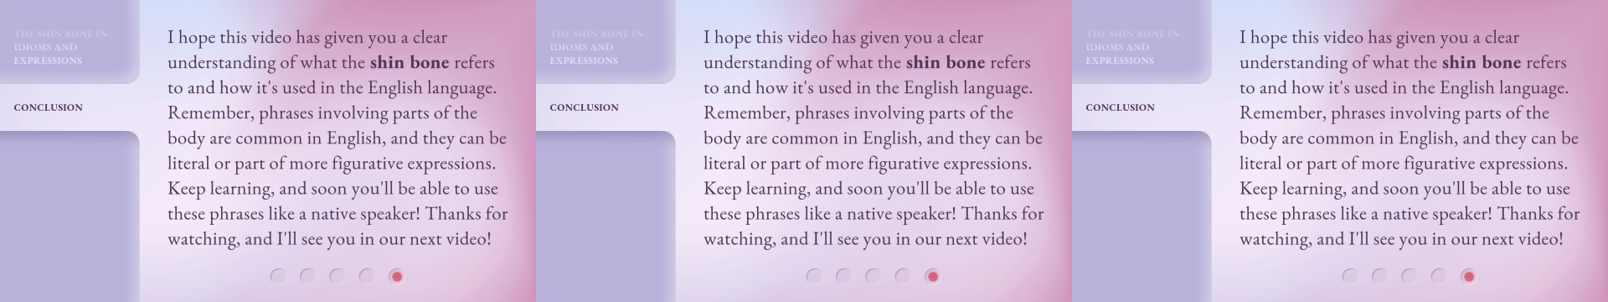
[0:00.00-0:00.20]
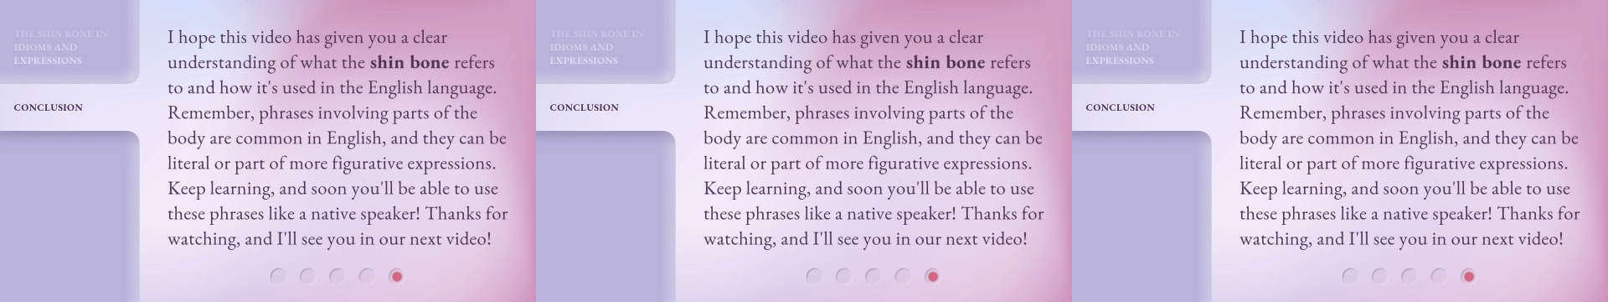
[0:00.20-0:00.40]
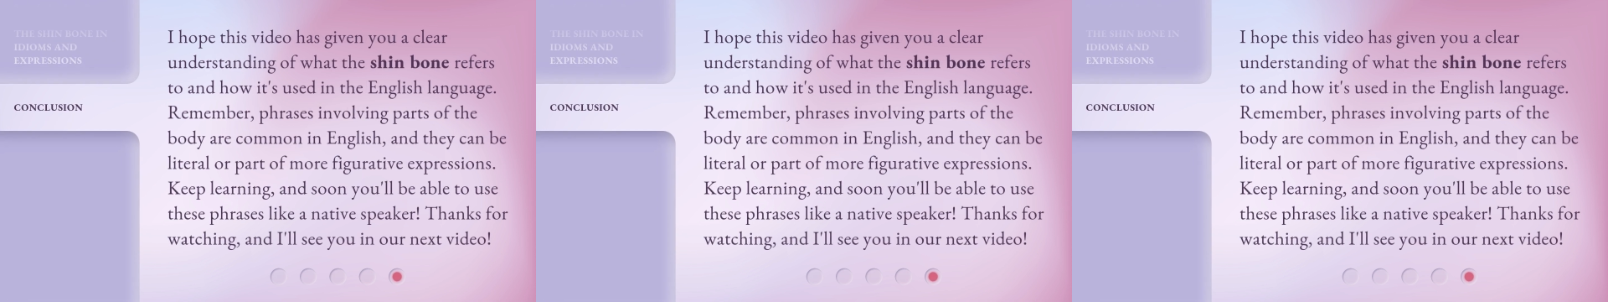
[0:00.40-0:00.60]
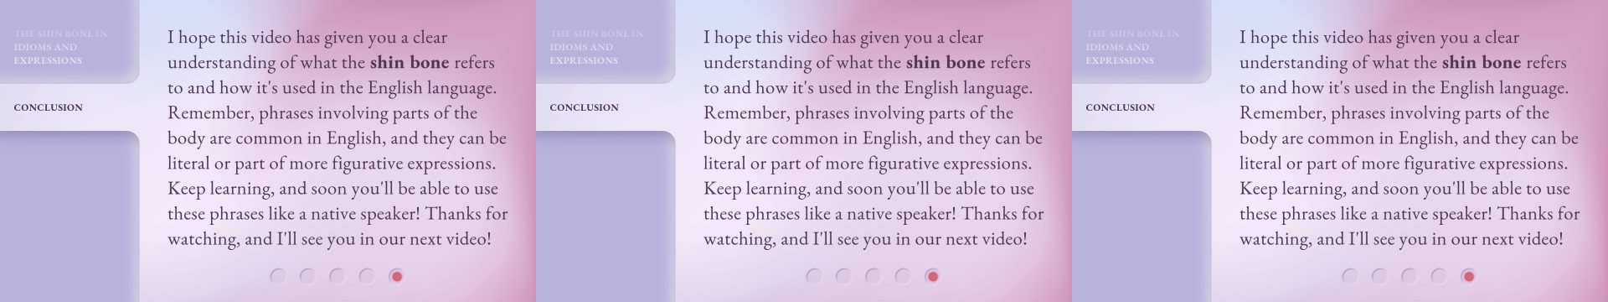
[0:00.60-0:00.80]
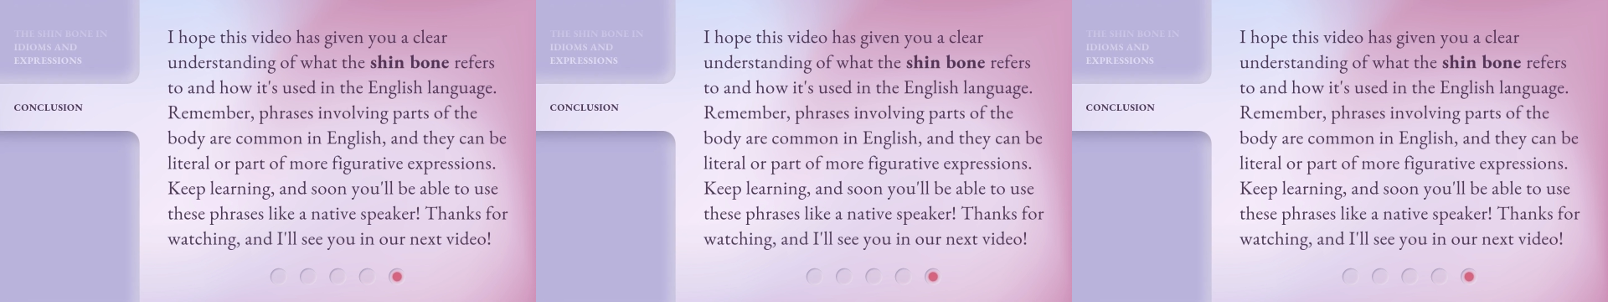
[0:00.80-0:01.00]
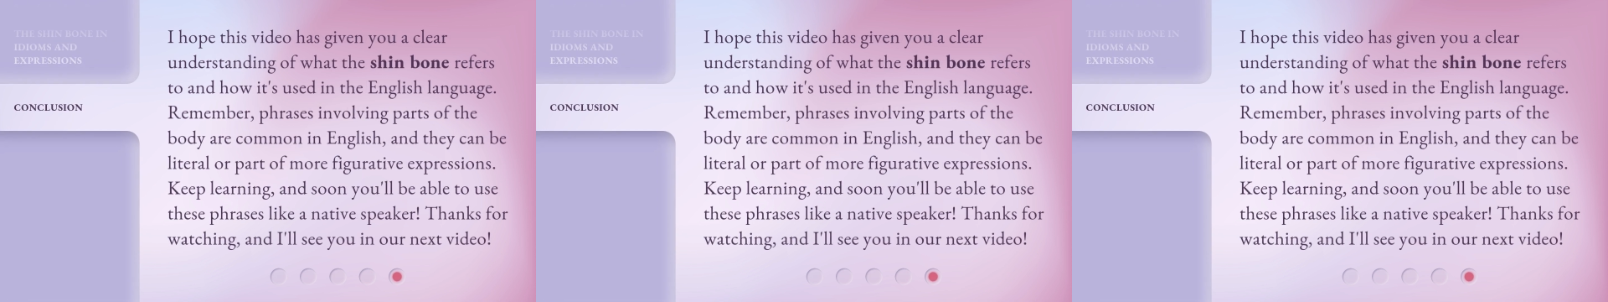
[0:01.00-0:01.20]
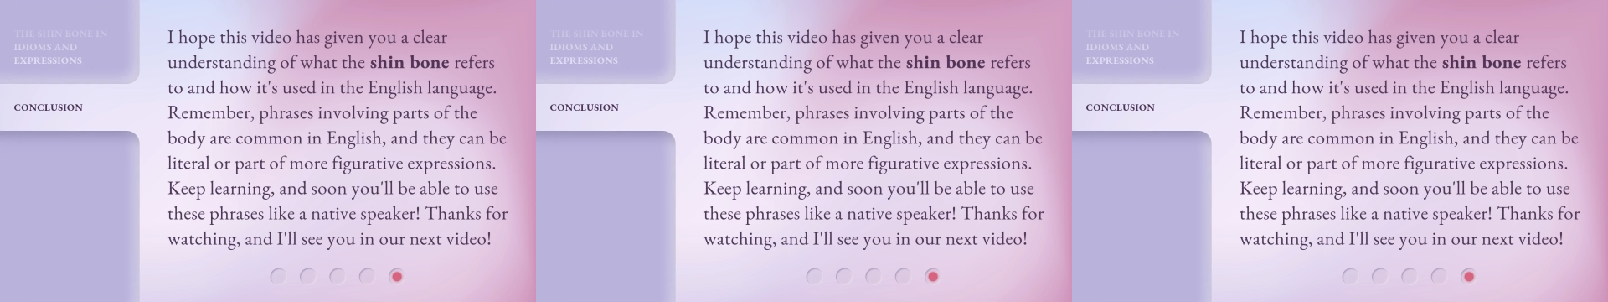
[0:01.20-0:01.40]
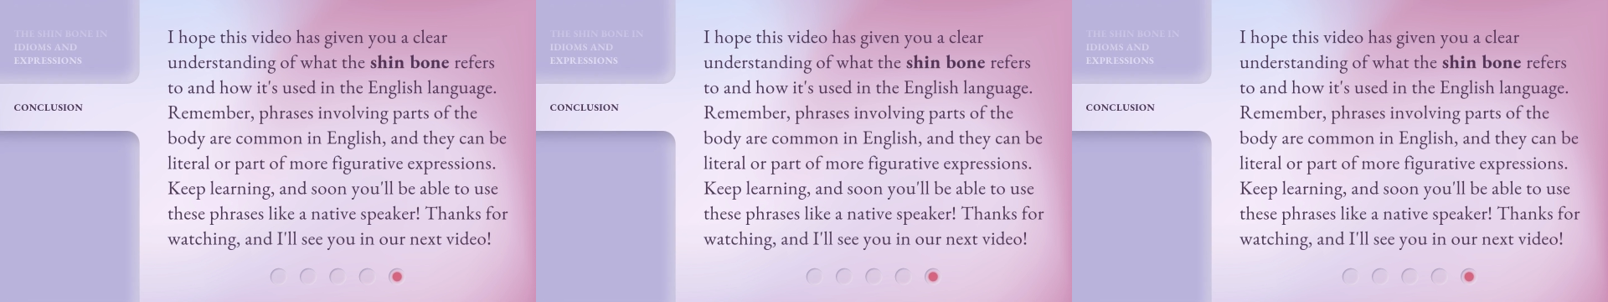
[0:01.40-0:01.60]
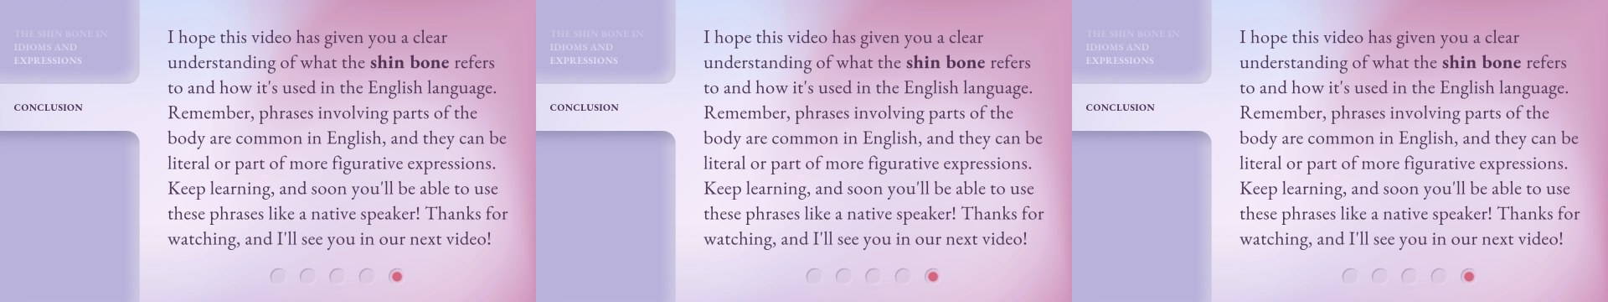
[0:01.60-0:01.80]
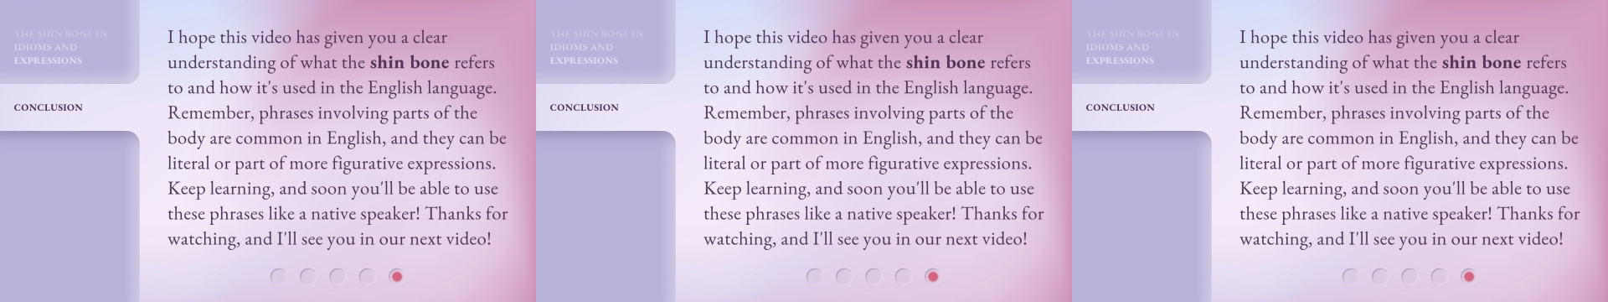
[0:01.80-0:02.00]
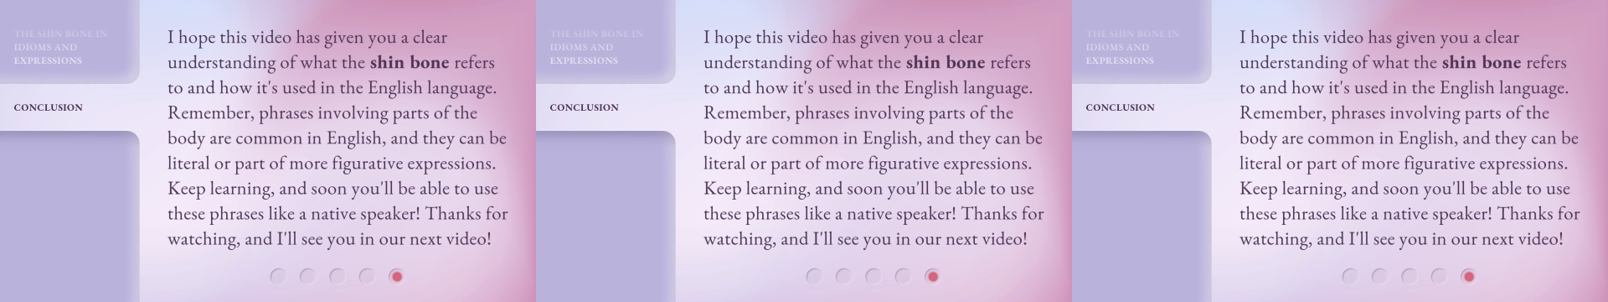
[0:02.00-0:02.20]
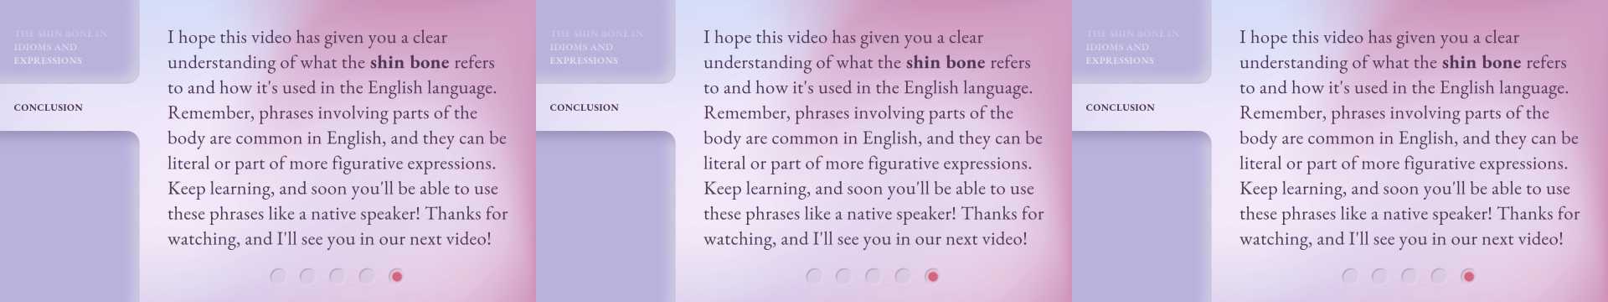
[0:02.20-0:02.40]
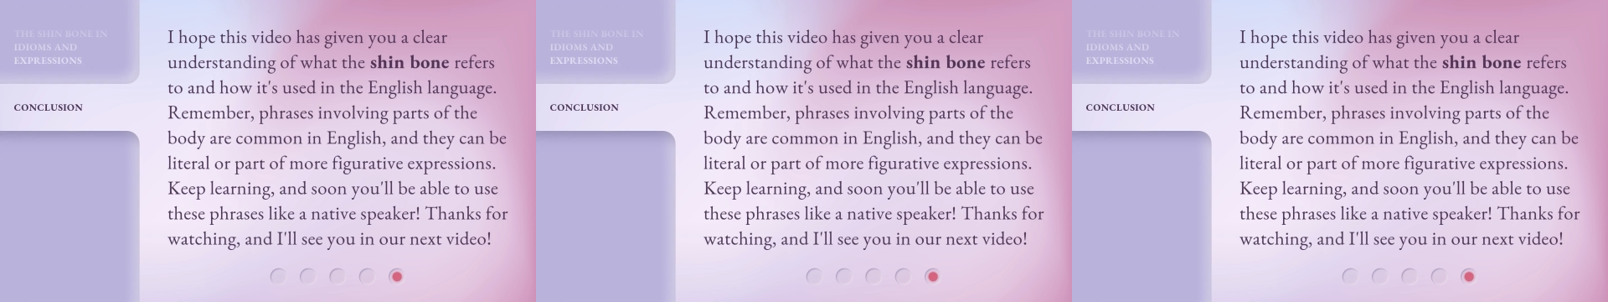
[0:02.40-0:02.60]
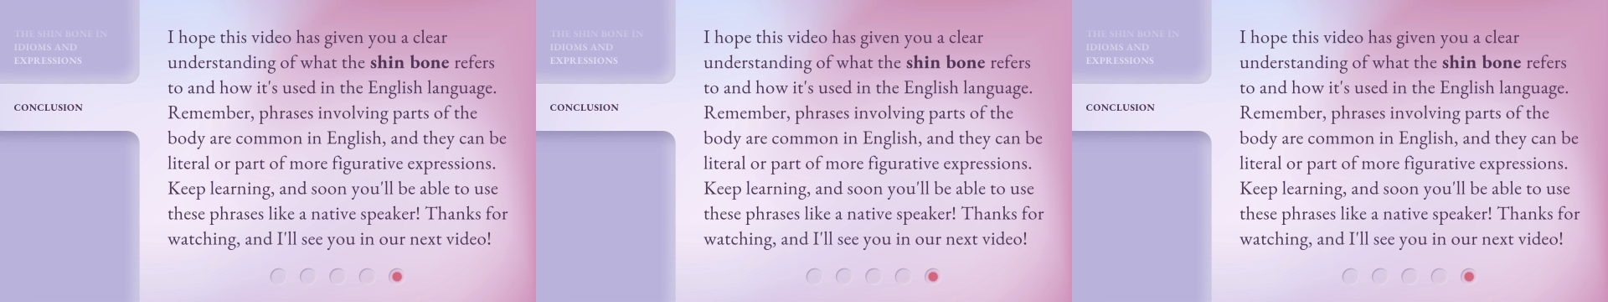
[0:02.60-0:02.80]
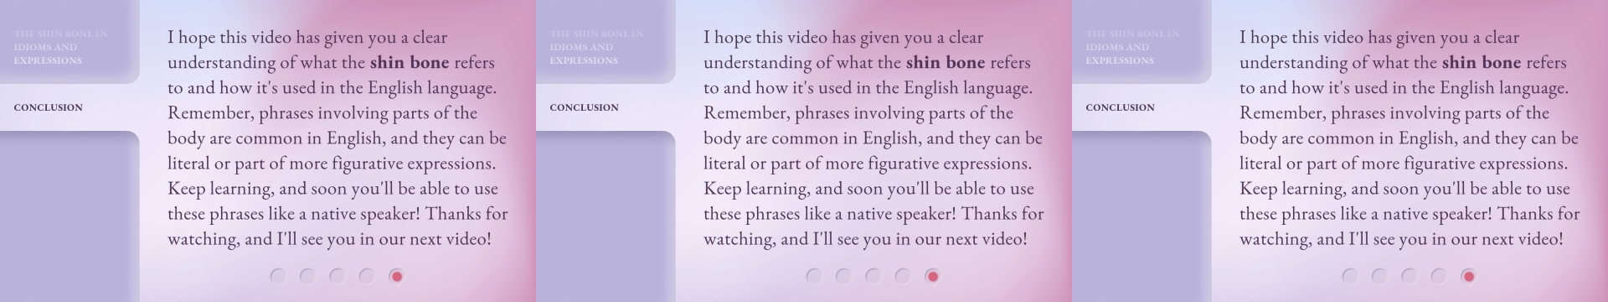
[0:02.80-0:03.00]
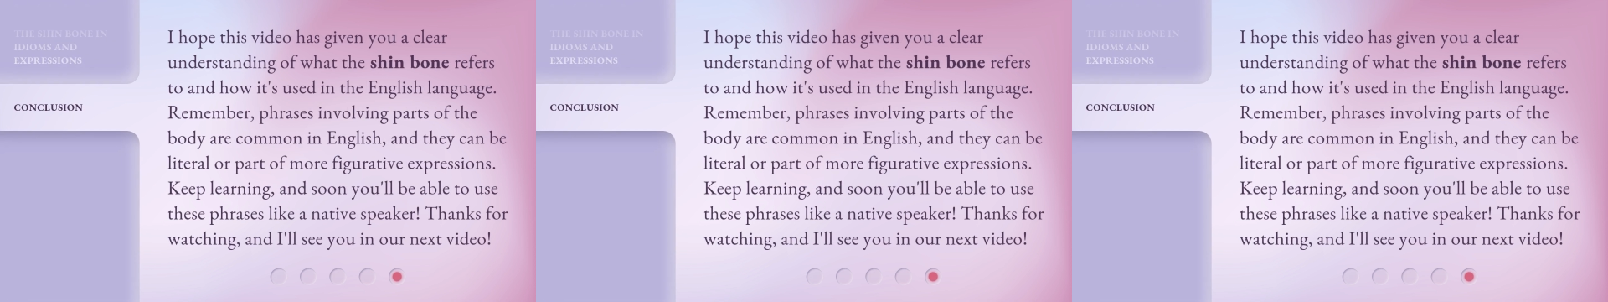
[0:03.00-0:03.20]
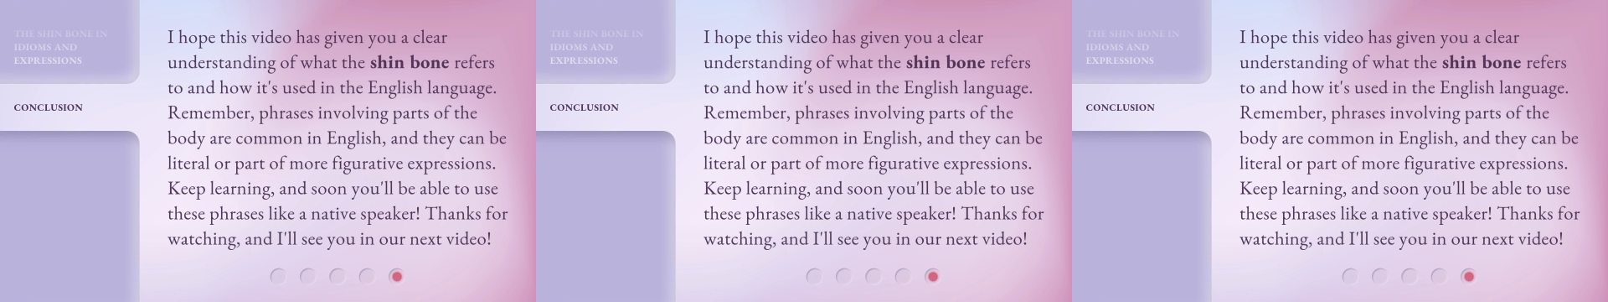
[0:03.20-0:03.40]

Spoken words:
Nobody's mouth can be seen.